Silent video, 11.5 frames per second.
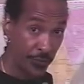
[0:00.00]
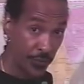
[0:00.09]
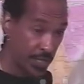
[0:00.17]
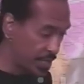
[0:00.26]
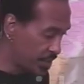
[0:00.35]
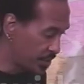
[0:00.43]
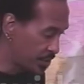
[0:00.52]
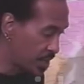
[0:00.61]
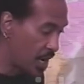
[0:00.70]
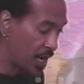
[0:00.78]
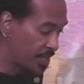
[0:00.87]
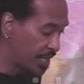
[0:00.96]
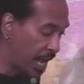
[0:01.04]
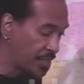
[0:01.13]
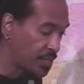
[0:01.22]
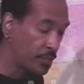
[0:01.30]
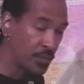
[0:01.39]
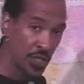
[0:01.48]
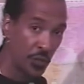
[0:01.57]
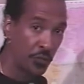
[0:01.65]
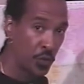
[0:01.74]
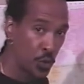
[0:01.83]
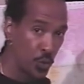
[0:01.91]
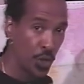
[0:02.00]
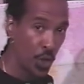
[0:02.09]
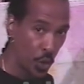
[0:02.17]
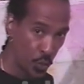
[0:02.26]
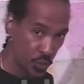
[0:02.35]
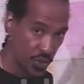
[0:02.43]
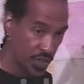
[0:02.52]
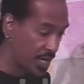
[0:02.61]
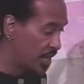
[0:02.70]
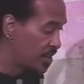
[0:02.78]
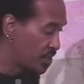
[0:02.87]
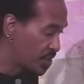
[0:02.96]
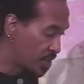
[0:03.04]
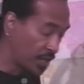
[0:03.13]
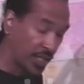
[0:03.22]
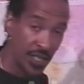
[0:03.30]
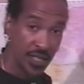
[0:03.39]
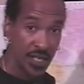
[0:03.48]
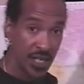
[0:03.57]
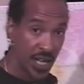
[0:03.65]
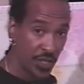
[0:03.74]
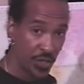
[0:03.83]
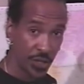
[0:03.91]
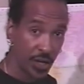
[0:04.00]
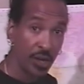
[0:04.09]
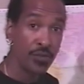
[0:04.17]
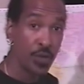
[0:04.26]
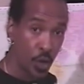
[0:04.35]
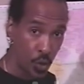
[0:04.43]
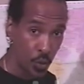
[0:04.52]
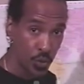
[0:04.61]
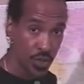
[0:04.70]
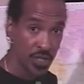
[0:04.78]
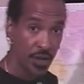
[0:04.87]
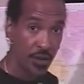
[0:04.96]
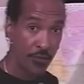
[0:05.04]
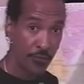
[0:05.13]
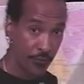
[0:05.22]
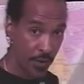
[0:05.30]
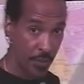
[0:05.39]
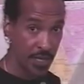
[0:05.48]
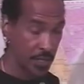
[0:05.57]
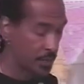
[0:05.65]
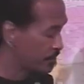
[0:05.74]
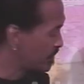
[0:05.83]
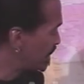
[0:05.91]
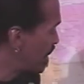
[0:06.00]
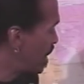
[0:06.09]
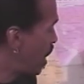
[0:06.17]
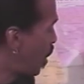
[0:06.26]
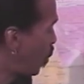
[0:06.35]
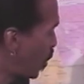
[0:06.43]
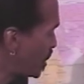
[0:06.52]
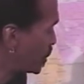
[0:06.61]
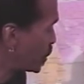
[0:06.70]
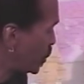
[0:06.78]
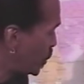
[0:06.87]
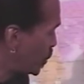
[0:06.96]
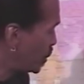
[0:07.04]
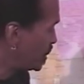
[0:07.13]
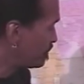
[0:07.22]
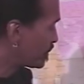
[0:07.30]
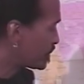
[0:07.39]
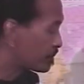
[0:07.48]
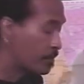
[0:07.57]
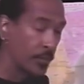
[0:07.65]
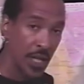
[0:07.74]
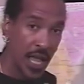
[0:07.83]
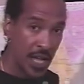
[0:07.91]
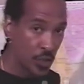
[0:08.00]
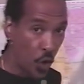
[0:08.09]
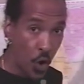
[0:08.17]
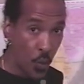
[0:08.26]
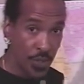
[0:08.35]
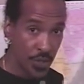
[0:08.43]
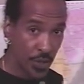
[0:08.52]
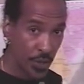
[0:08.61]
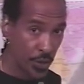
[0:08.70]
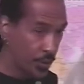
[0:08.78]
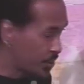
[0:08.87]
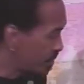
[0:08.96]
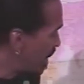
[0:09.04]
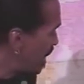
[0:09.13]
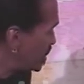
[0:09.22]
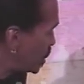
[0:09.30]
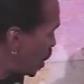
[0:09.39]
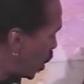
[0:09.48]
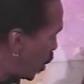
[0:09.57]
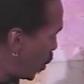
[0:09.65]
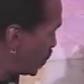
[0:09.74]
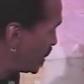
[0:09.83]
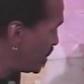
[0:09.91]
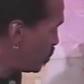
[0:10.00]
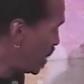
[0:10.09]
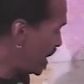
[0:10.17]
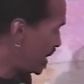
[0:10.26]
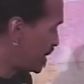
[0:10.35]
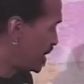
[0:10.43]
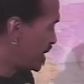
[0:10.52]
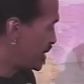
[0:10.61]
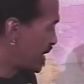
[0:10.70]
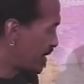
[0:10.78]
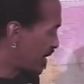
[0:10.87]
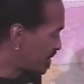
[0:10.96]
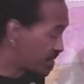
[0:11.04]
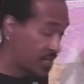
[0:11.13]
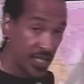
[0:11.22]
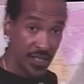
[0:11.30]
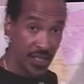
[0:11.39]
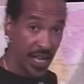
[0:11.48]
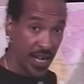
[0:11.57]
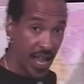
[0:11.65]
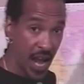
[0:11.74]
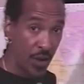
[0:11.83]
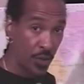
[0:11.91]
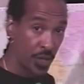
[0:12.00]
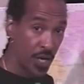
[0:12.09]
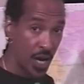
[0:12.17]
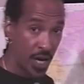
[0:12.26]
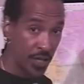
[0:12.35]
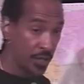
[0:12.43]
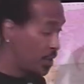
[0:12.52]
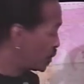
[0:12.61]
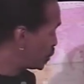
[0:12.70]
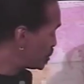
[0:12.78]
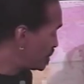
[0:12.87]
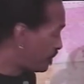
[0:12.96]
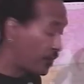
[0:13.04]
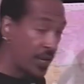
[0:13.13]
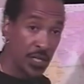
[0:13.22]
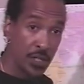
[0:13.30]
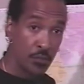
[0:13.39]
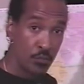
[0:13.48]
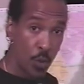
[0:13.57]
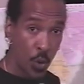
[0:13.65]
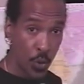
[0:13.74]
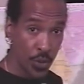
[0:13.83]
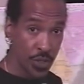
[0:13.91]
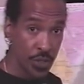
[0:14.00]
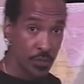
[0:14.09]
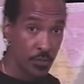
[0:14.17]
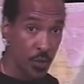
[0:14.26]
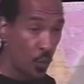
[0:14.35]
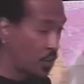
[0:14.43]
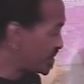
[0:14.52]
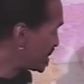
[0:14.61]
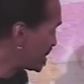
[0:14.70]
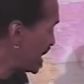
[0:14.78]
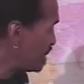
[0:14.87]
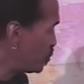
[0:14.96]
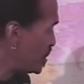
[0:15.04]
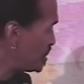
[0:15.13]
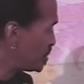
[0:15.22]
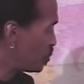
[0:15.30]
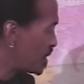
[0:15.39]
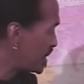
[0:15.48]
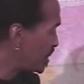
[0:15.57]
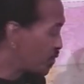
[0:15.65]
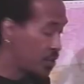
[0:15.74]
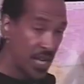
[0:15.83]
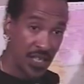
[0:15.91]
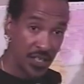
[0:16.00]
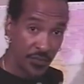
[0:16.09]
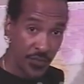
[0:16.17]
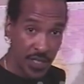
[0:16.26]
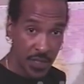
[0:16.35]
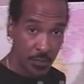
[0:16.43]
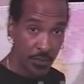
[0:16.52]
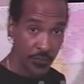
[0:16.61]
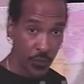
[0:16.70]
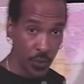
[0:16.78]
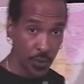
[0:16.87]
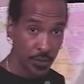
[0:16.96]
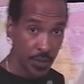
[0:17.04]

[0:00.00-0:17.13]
fleas, attached themselves to the host, sucking the nature of the host from it. What occurred, as always occurs, the only way that Castile and Aragon could defeat the Moors was the same reason why they could not defeat them before,